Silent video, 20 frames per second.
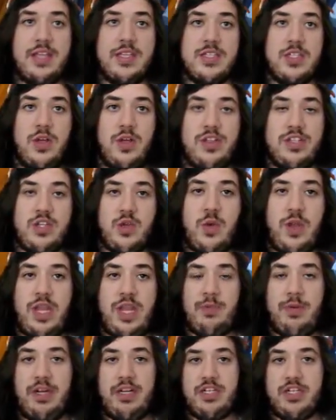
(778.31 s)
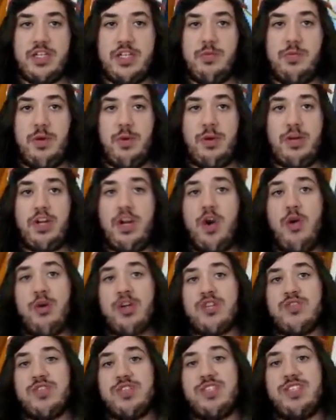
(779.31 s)
so there's a Quaking Punch, but we're going to
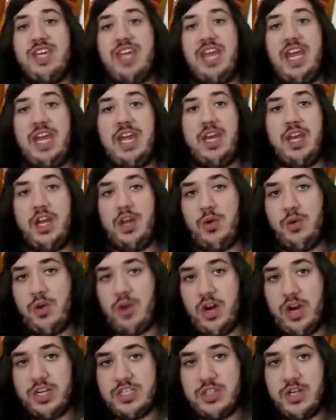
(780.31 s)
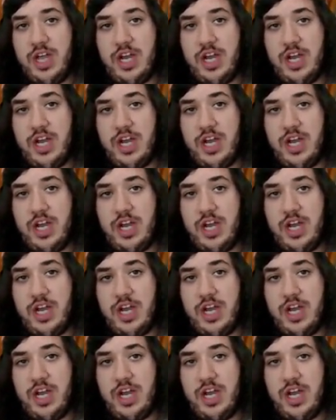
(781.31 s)
Colress for 10 new cards, so